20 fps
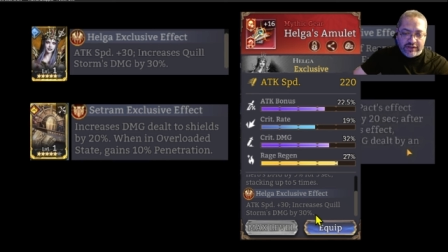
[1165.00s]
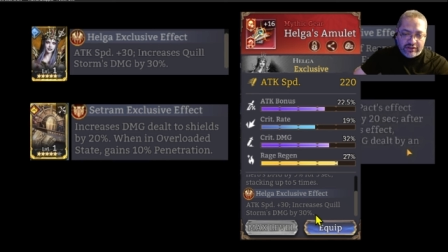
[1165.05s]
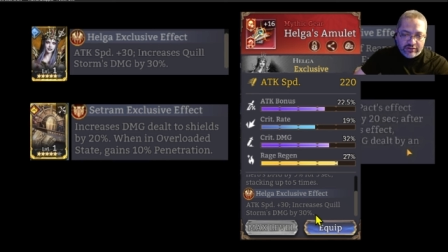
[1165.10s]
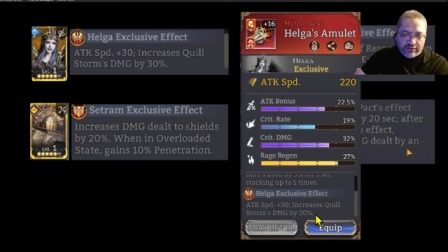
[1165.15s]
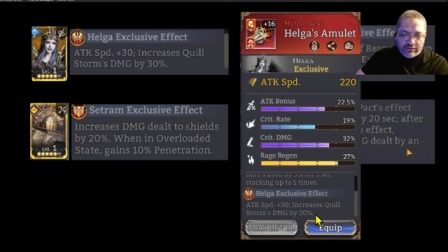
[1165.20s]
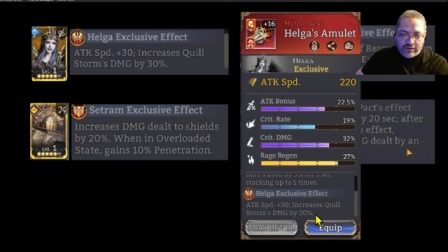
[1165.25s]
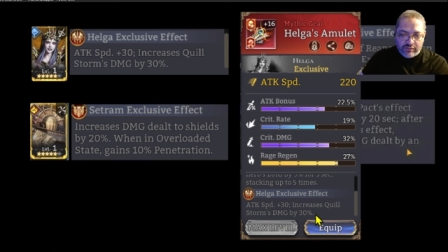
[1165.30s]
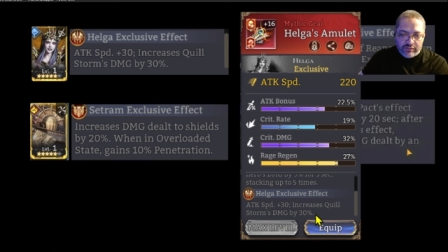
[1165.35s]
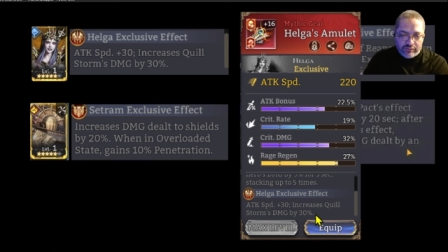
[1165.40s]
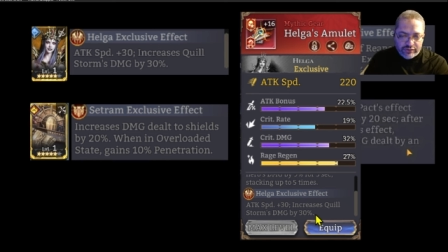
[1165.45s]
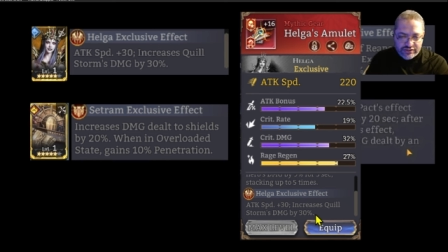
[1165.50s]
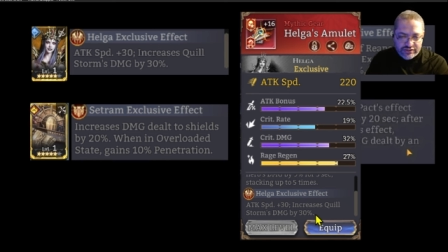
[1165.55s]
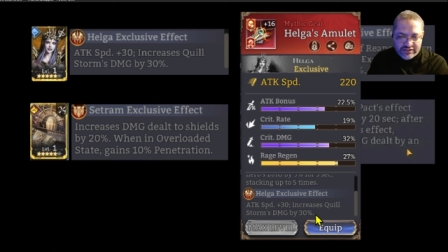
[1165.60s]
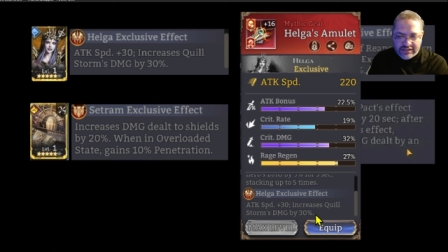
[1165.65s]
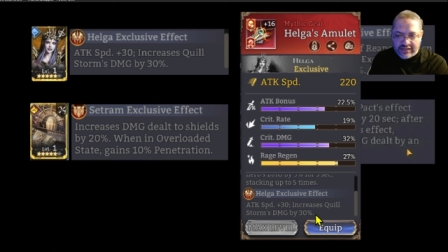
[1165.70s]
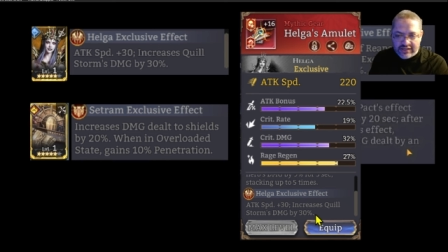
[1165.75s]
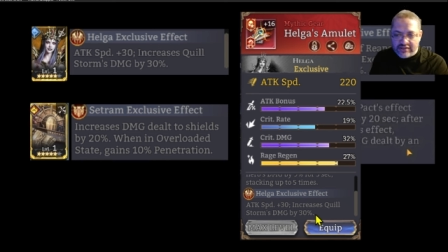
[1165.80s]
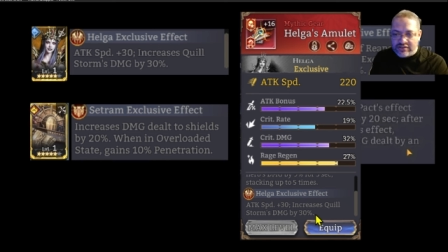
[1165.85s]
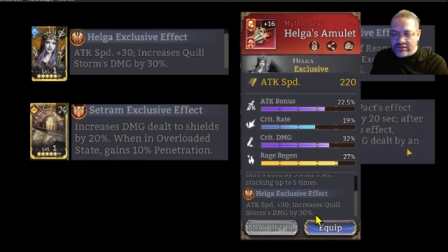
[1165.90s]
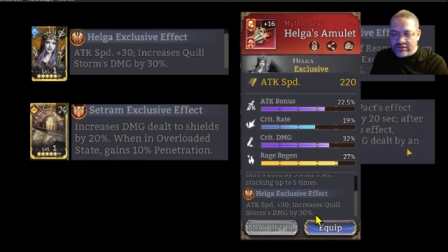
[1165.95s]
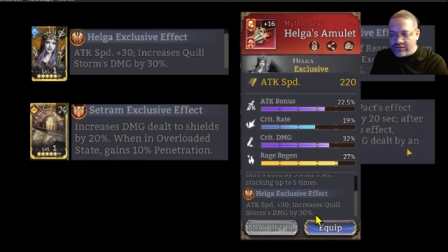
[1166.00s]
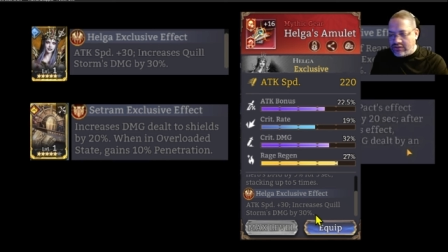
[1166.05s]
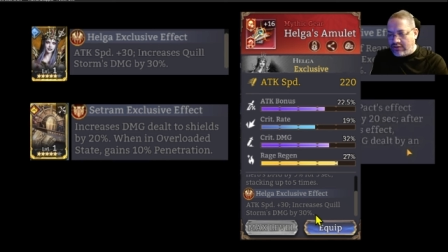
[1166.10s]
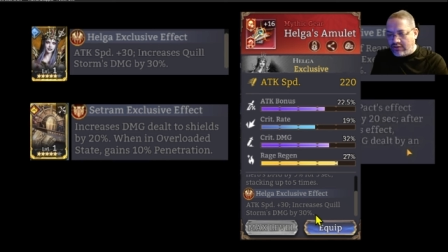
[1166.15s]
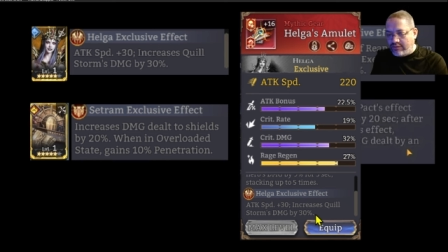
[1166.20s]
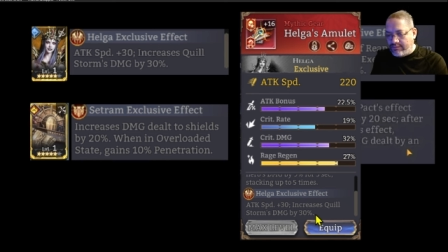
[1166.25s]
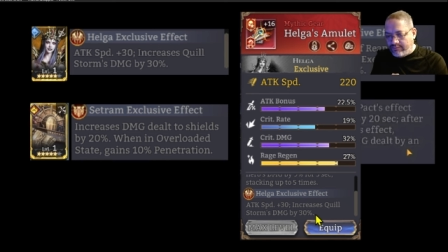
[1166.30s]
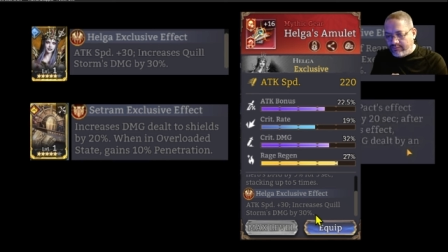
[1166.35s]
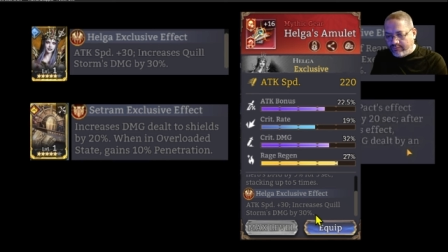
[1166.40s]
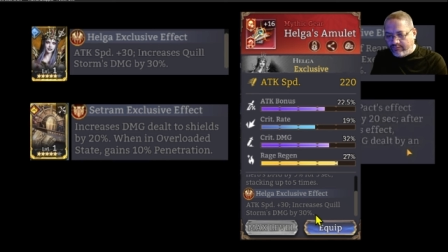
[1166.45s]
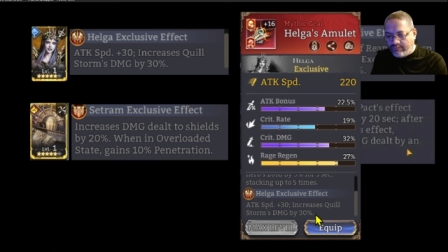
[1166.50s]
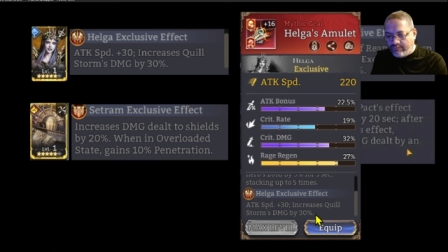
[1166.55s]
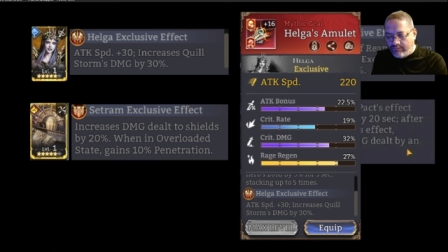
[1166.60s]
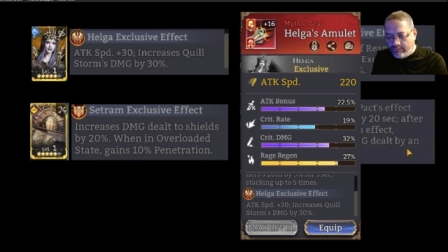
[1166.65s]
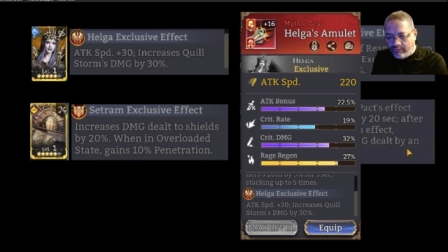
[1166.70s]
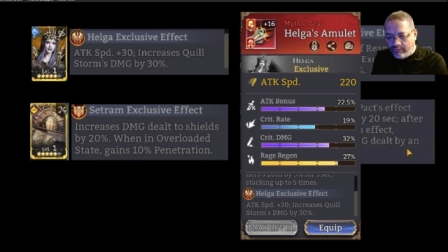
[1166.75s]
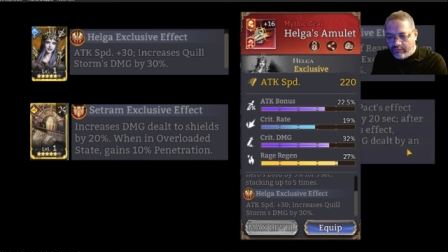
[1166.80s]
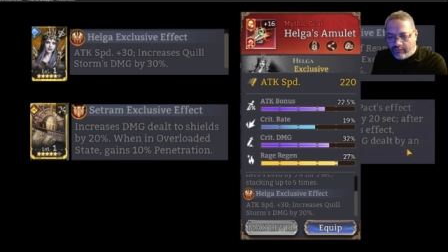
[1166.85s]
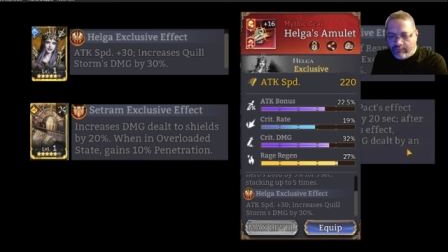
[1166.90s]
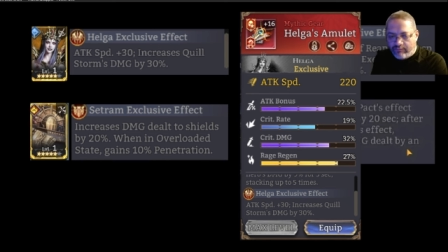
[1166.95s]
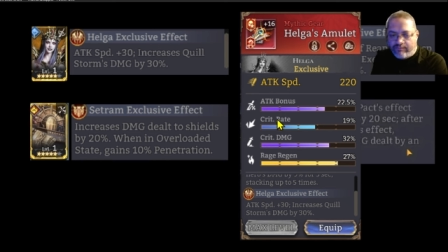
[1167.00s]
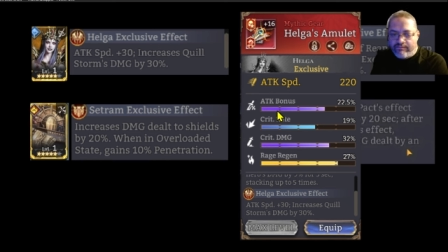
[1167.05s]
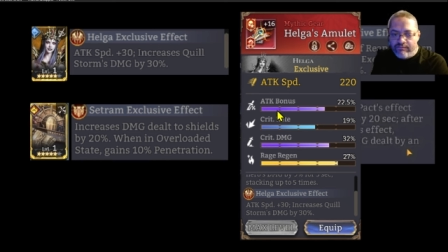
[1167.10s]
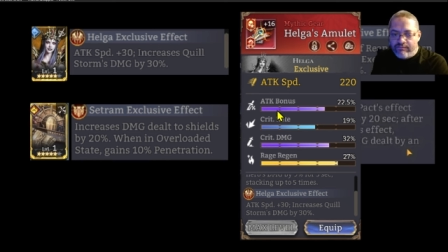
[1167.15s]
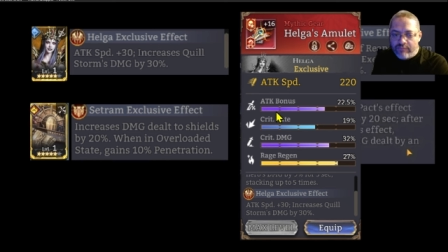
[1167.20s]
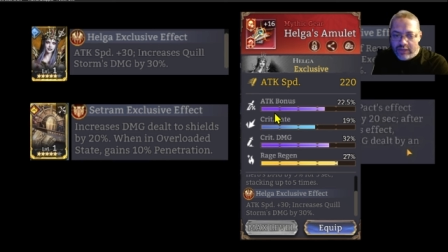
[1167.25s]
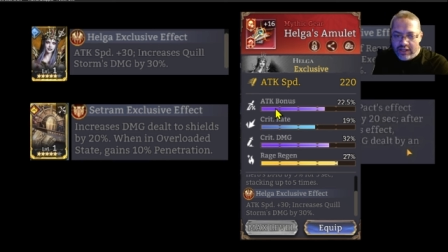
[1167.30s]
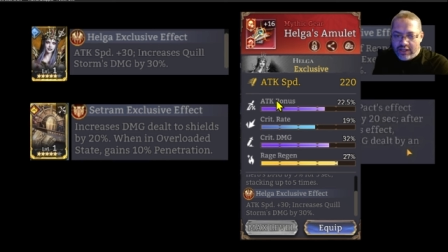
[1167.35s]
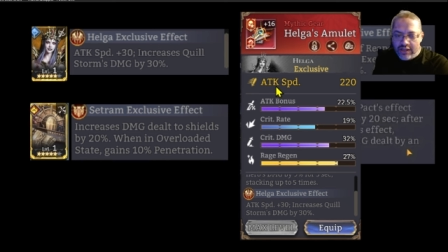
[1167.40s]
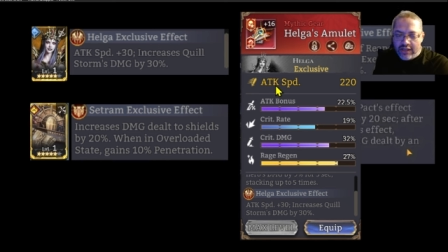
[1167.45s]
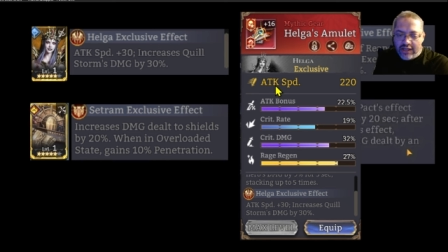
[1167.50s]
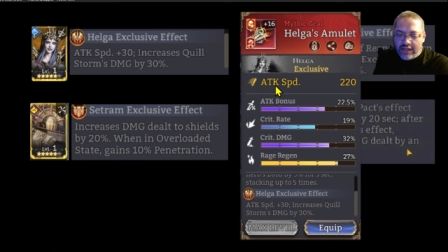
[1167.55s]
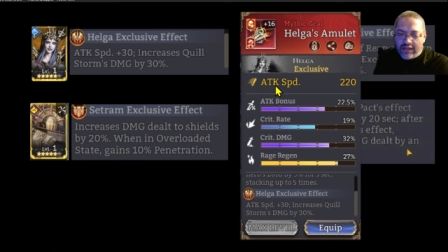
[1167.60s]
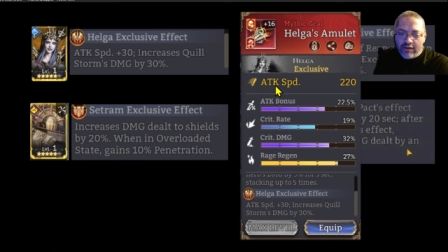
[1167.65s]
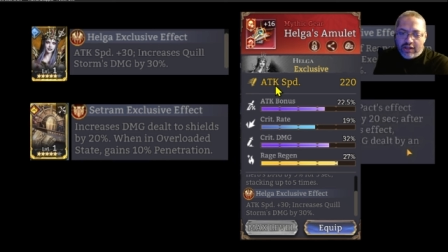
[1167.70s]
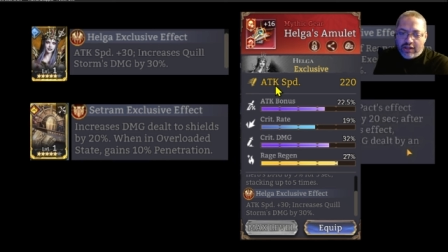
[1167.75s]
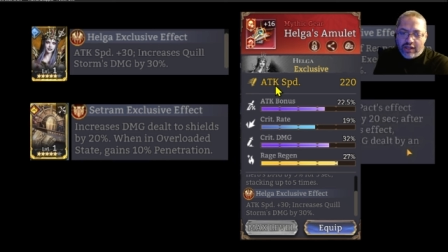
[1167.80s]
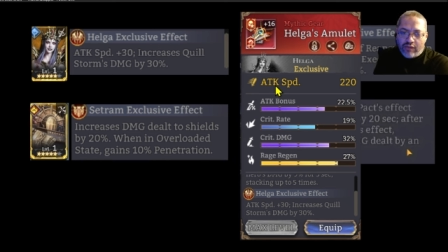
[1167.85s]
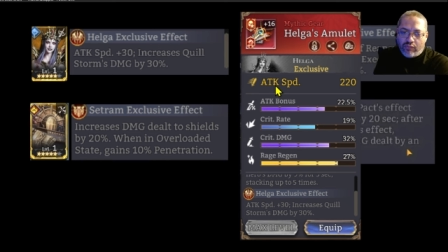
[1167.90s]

by 30%. So it,